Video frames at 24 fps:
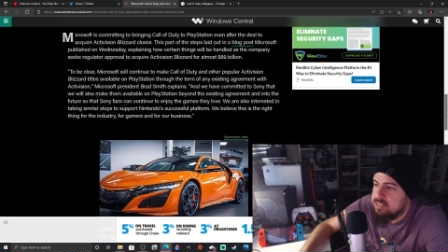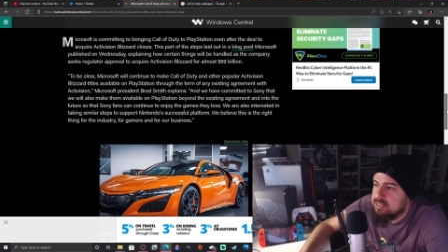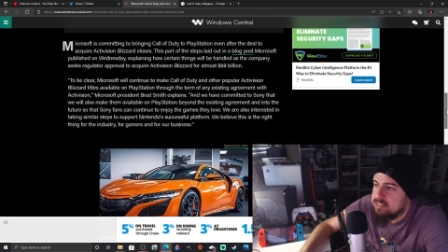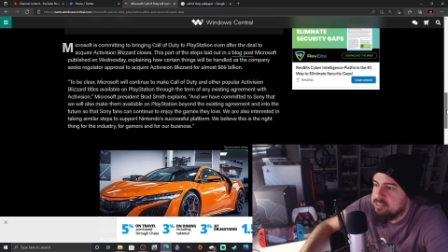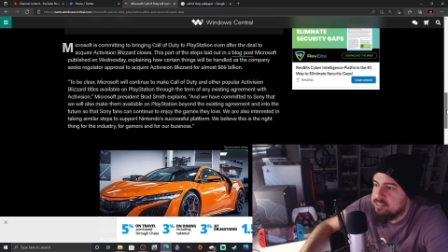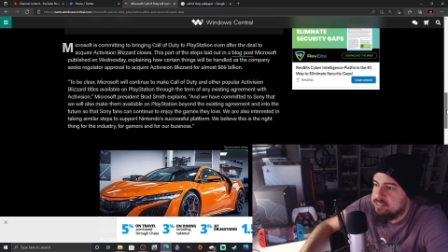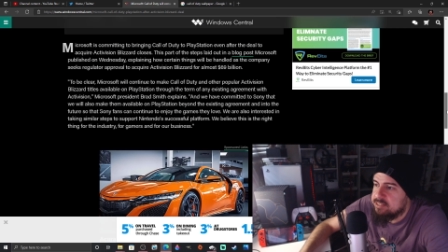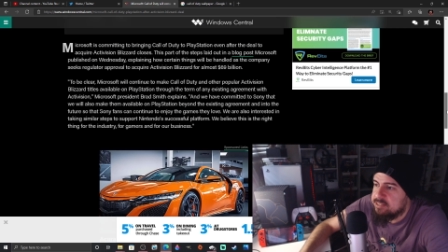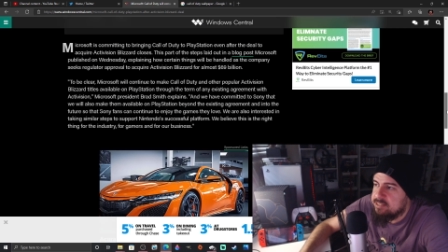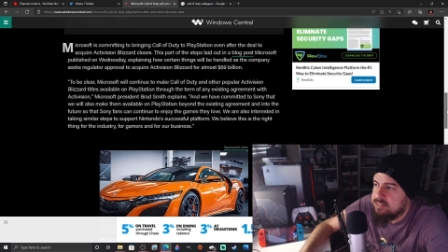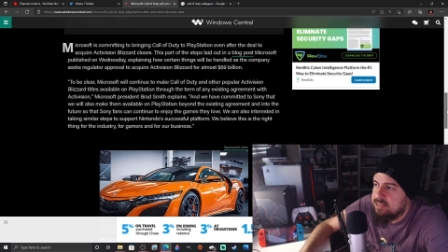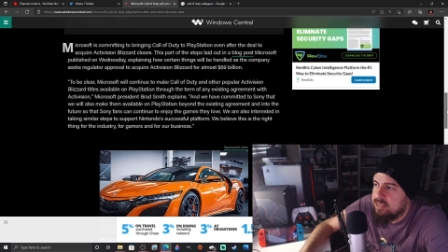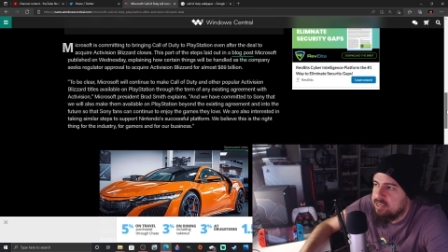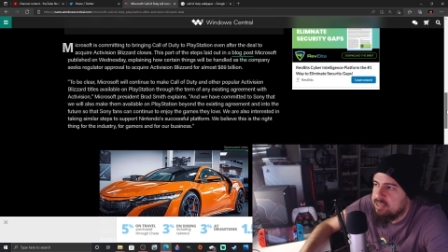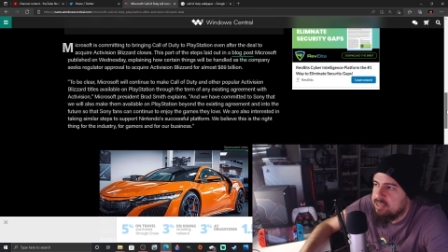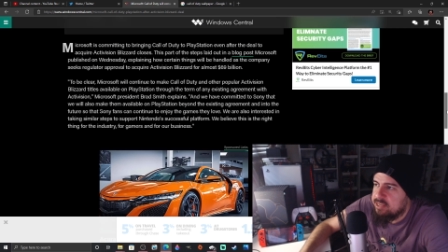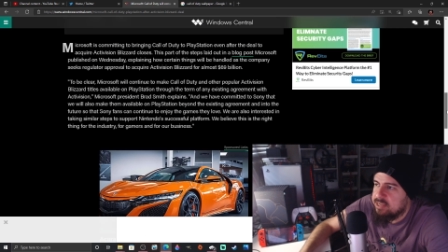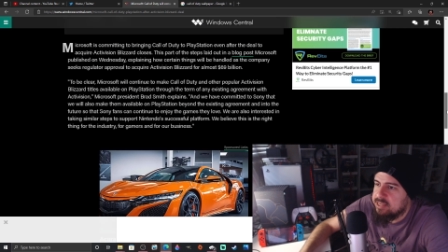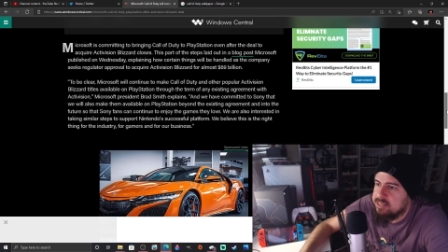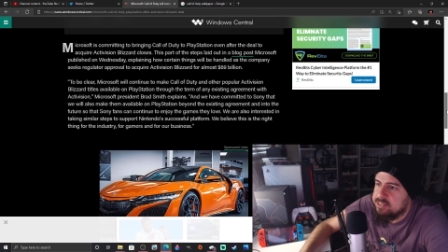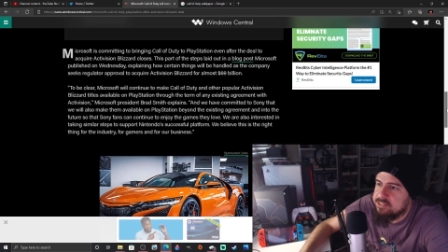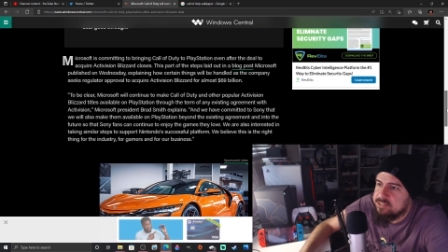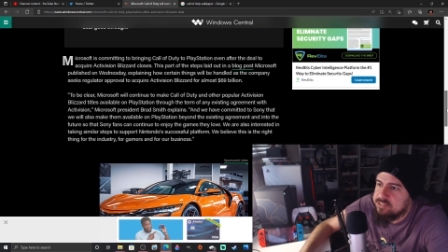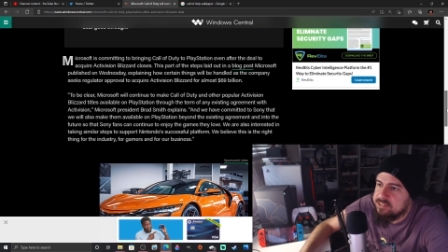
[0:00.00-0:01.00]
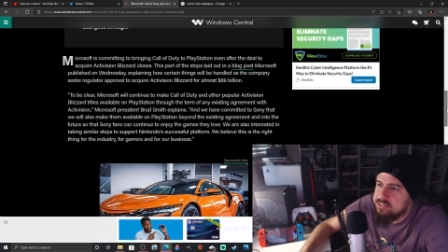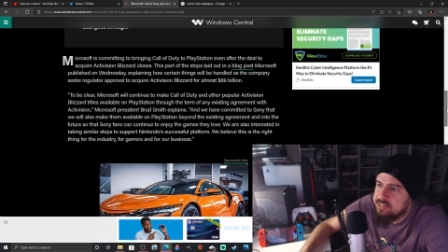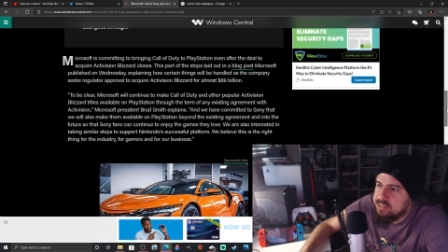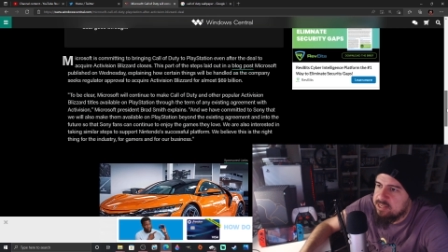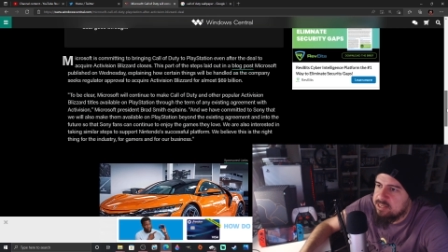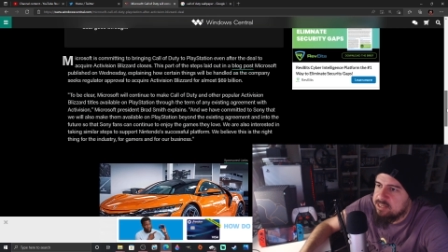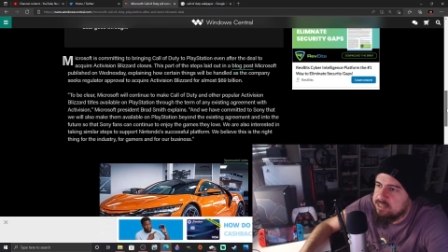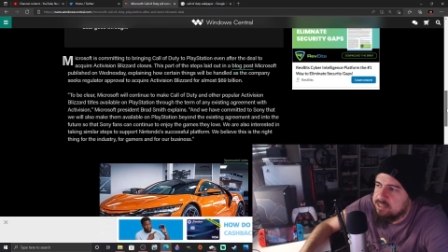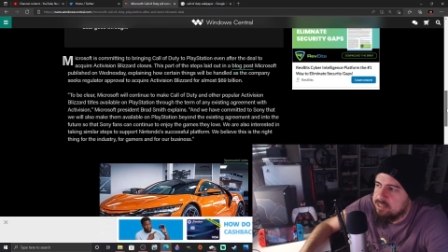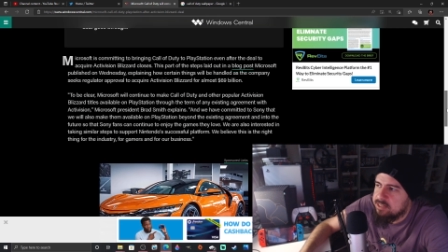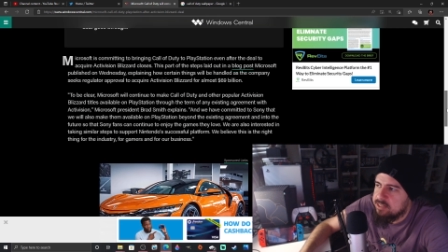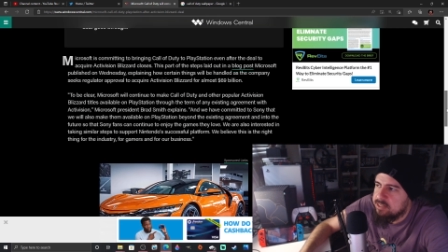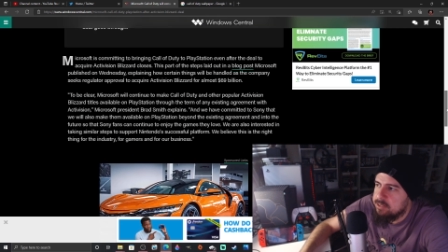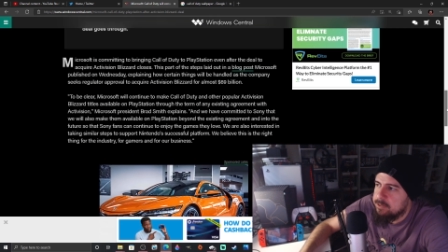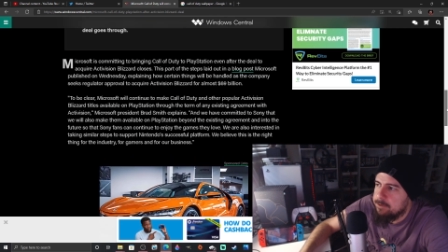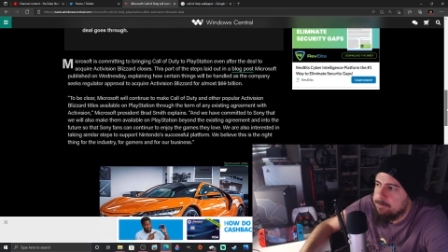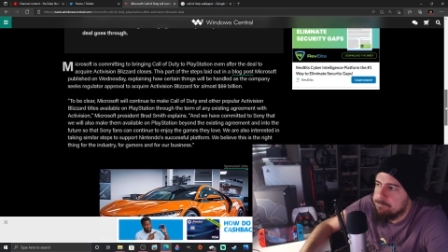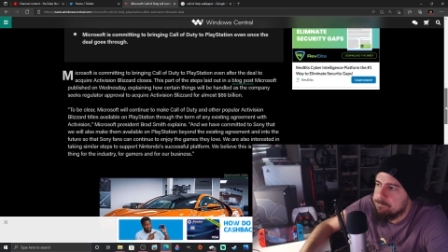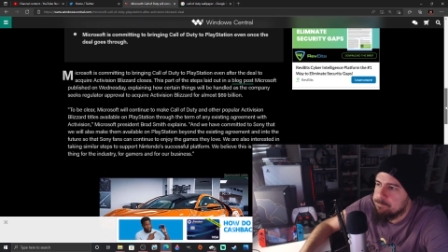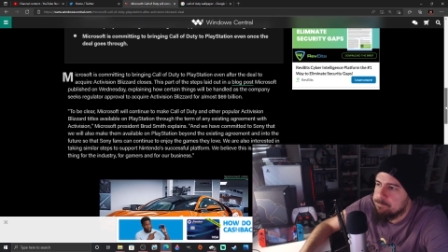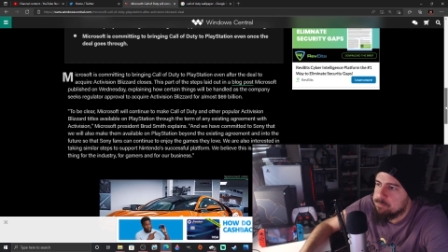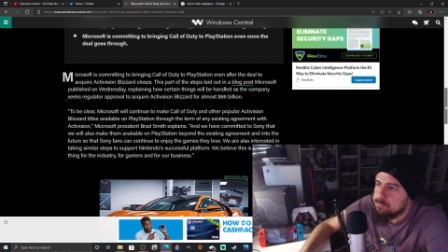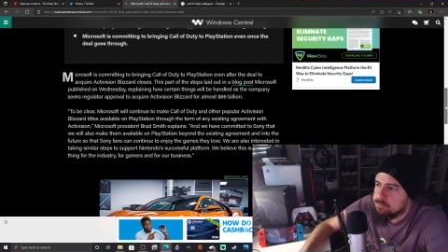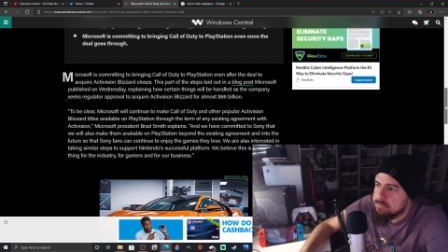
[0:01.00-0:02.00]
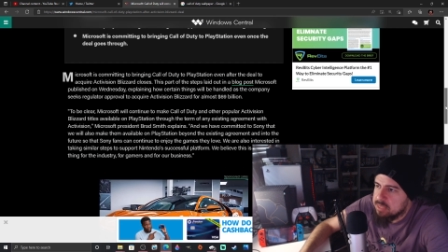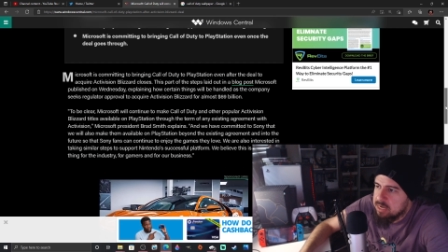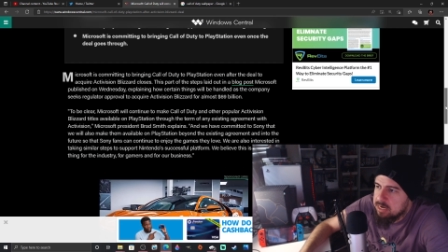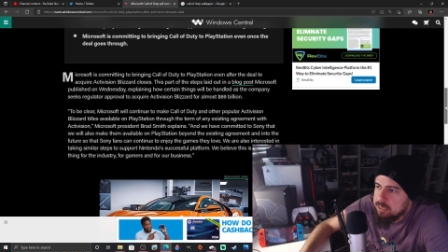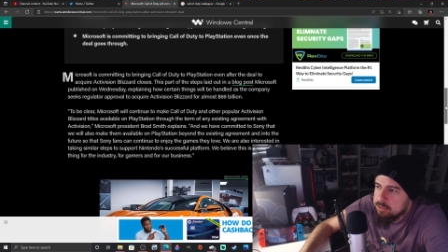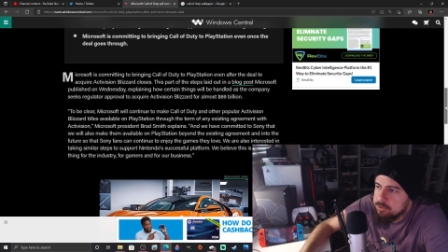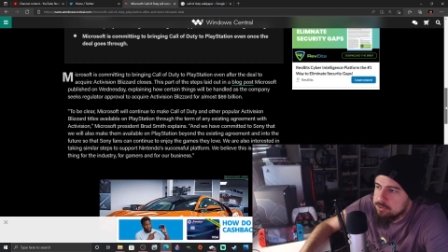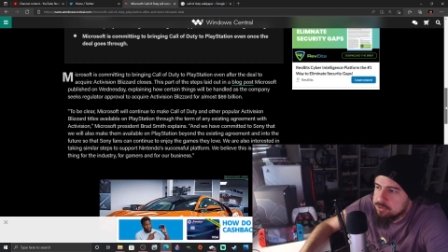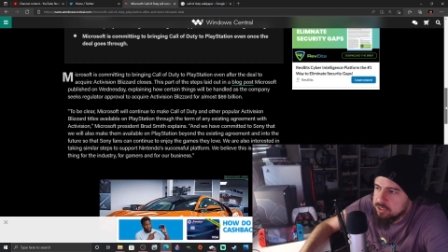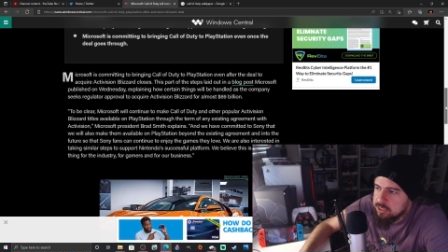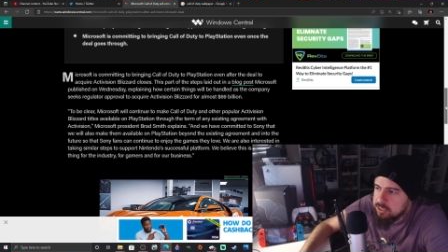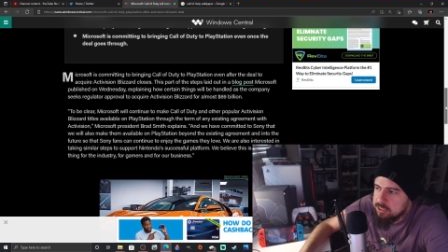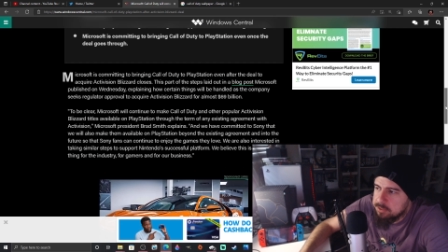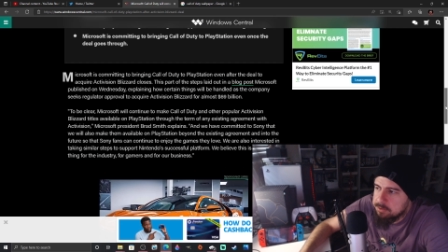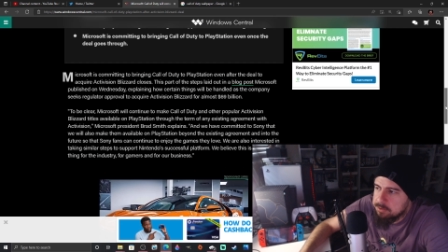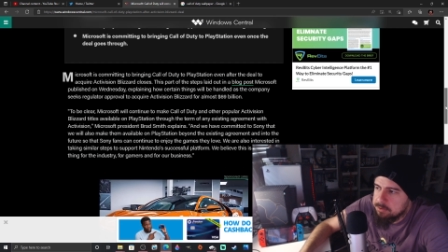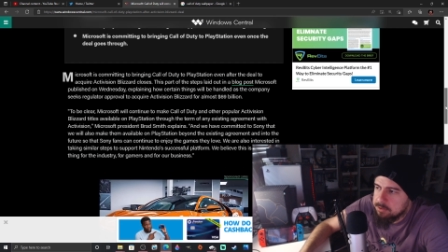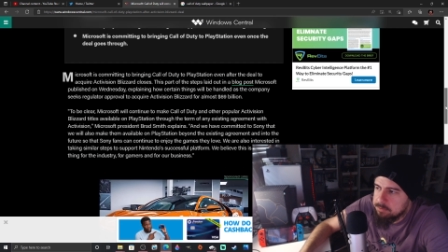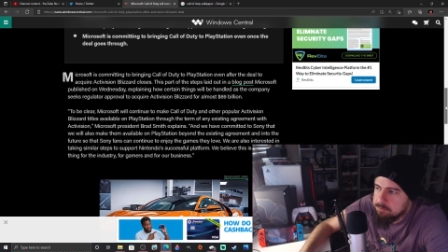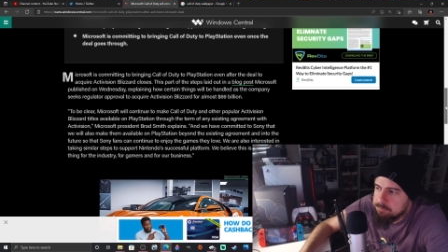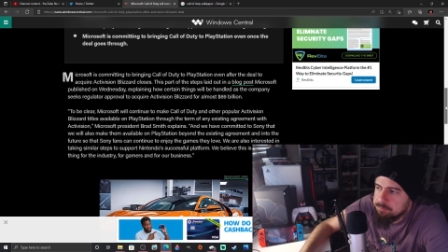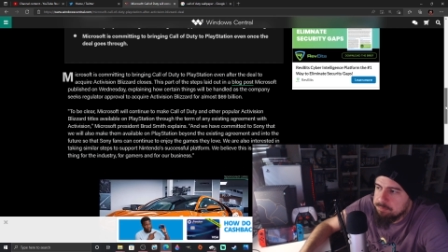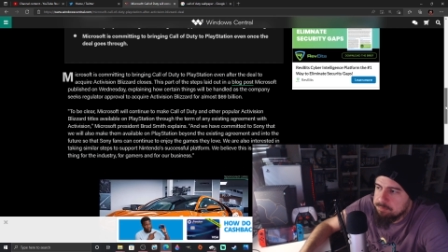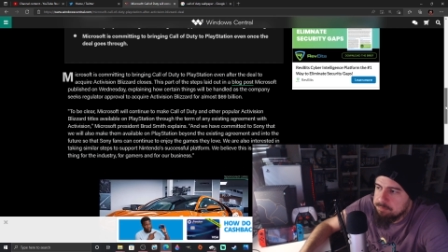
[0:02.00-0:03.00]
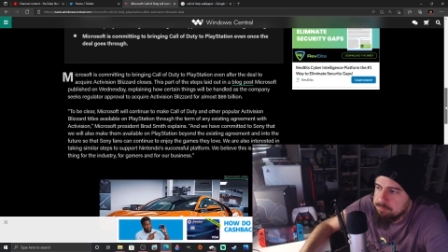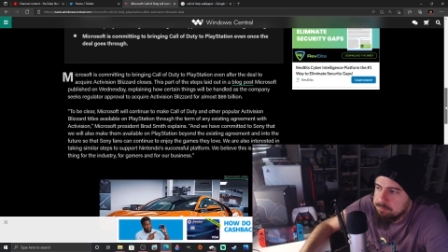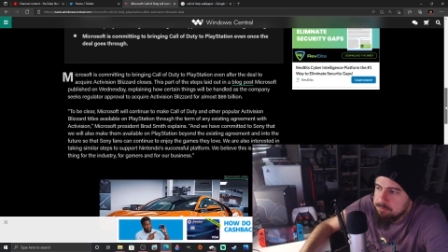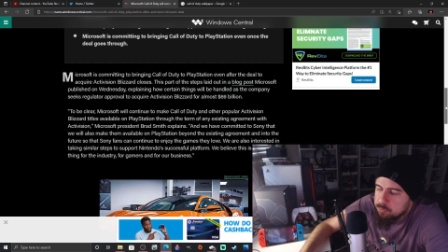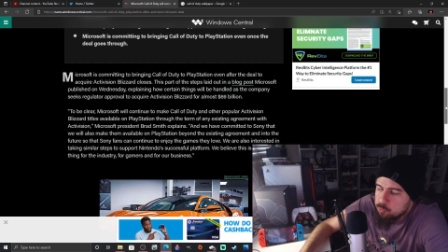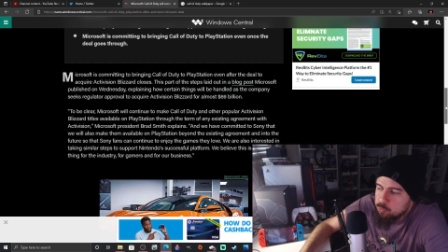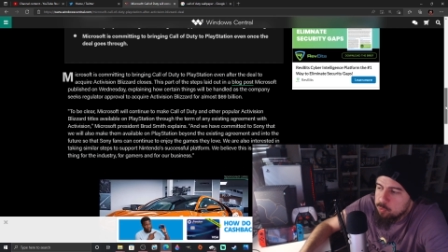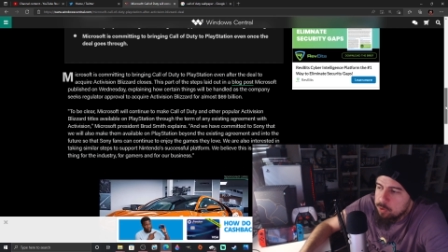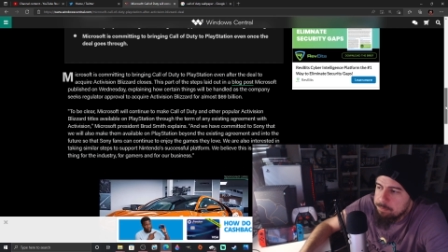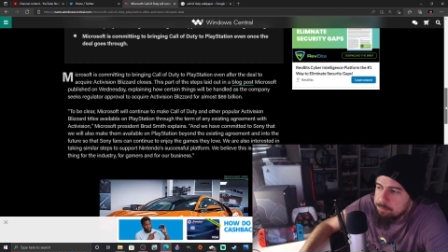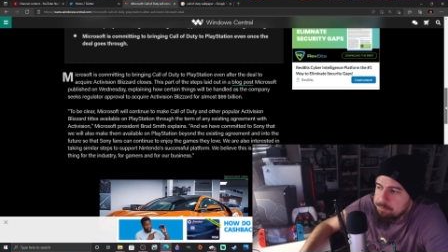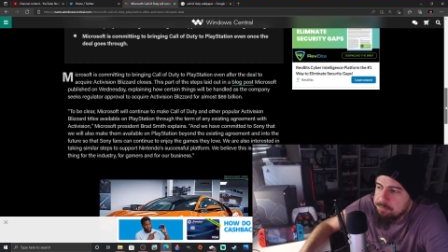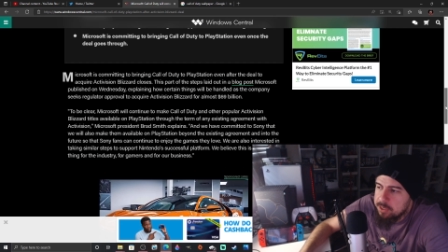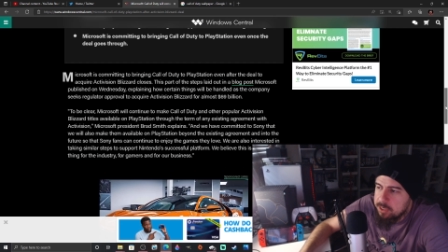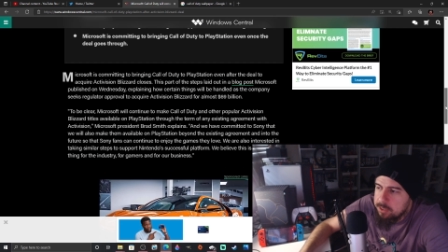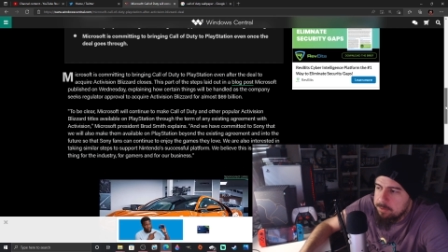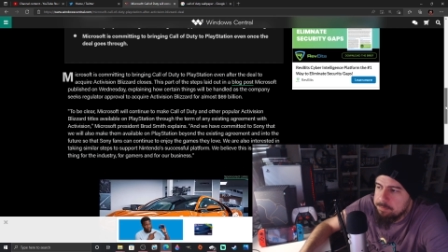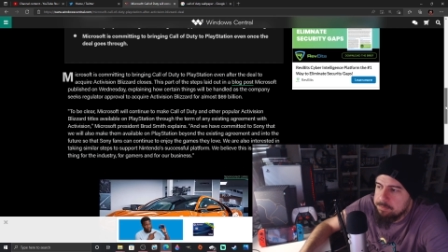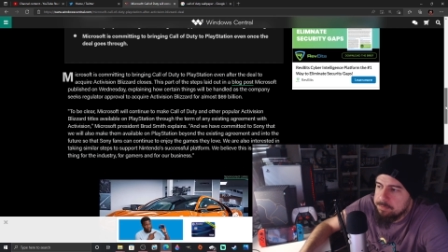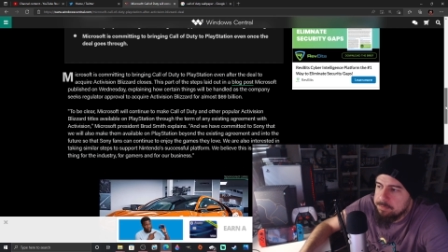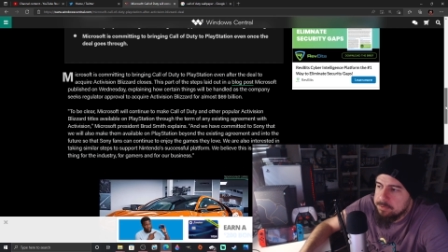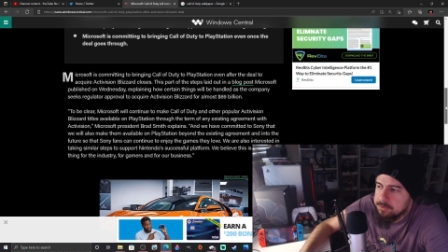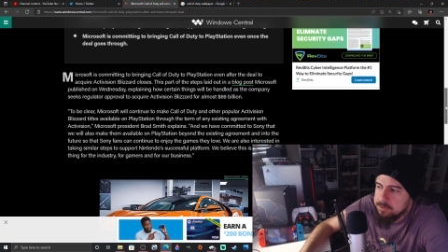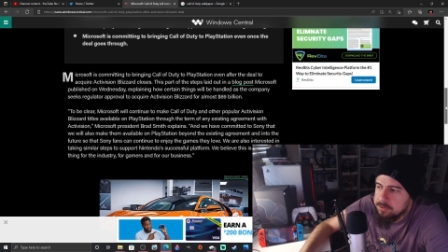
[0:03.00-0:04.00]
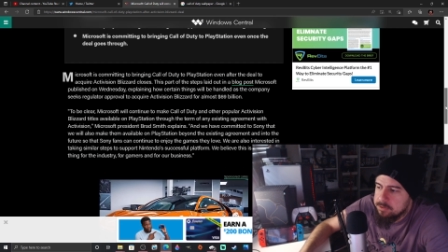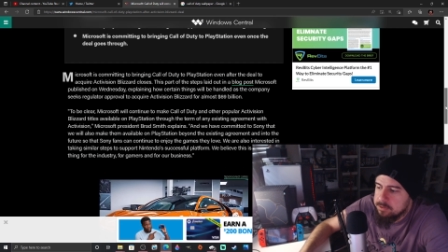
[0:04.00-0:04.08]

had to say, and instead, I was getting ripped up.